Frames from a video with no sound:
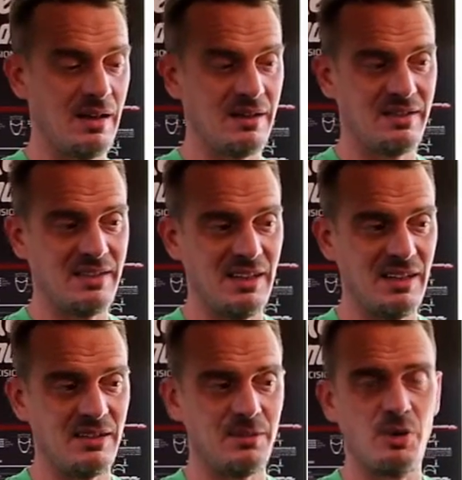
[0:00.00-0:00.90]

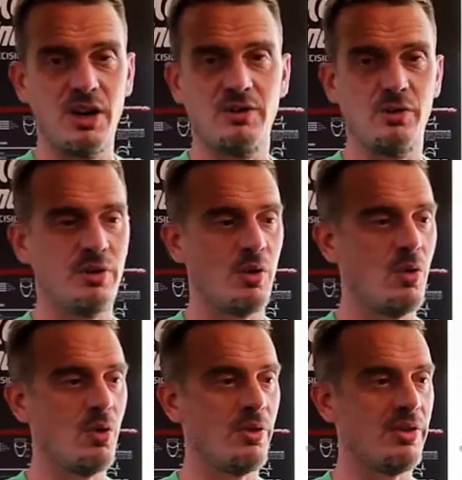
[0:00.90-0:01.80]
sealant spread through the
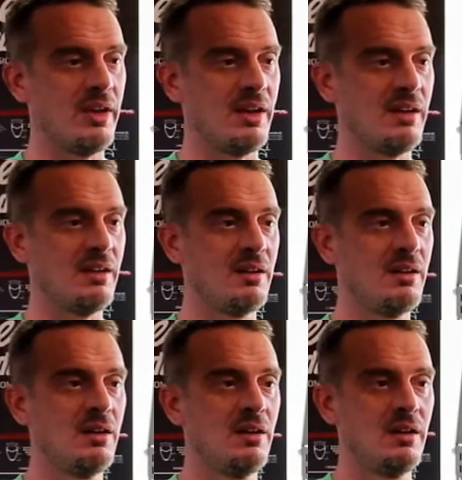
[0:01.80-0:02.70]
whole thing.
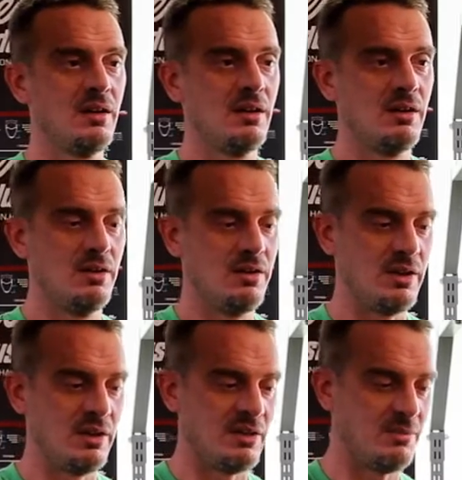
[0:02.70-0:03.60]
You
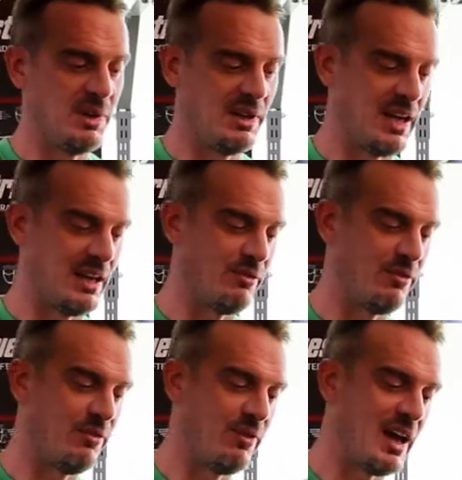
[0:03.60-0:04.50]
can spin that
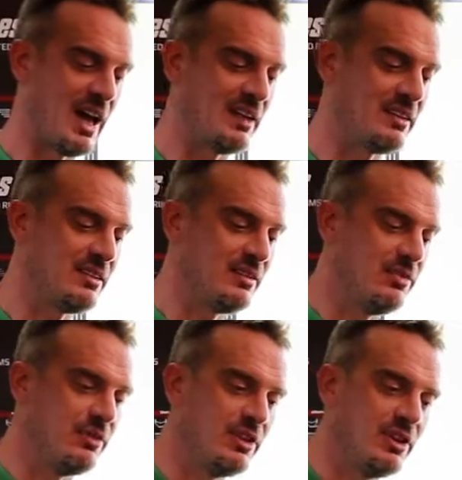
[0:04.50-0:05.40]
flat,
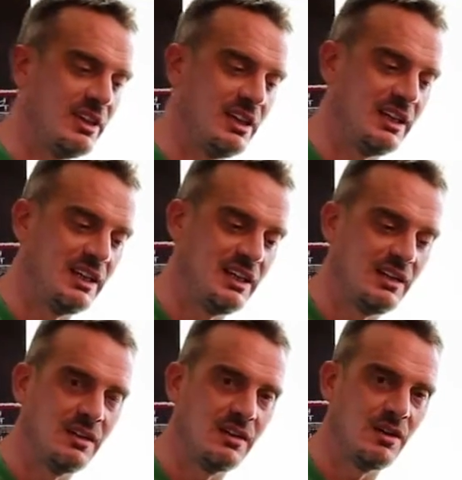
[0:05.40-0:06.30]
vertically,
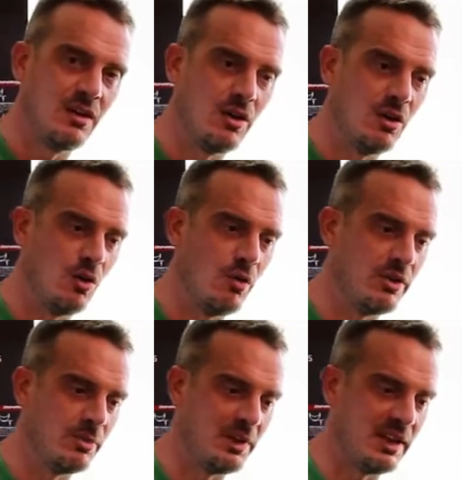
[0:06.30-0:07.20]
all over
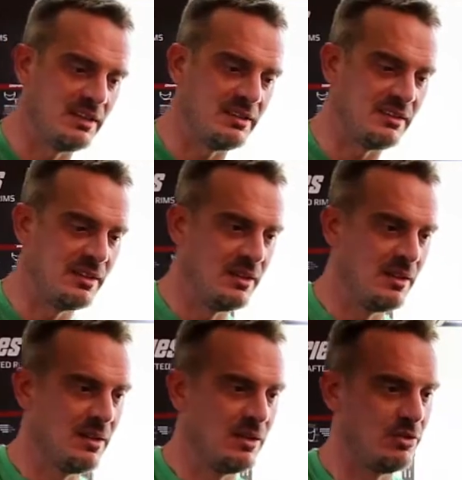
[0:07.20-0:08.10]
the place.
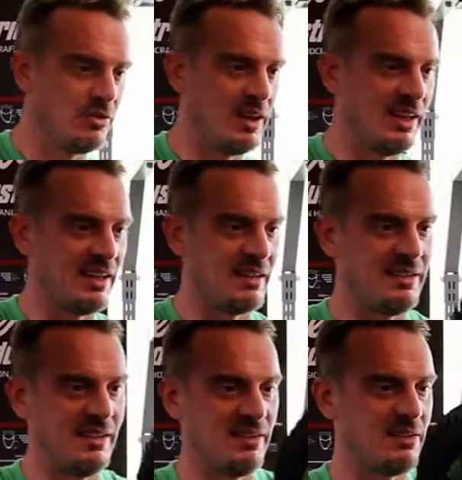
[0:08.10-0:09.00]
Try to get that
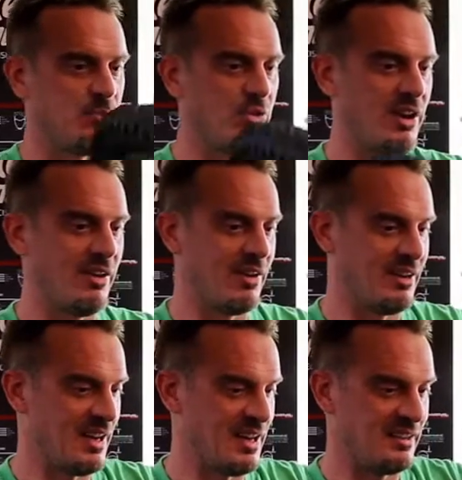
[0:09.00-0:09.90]
sealant spread
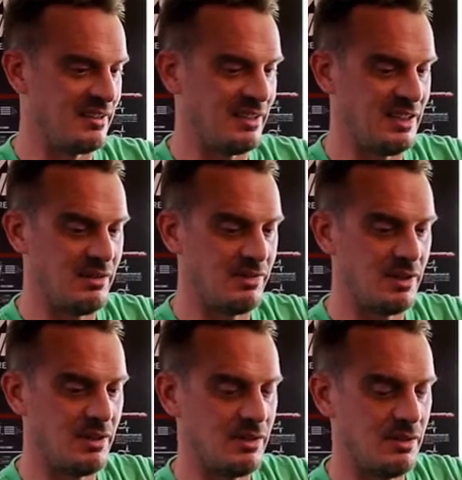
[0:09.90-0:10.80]
around nice and even.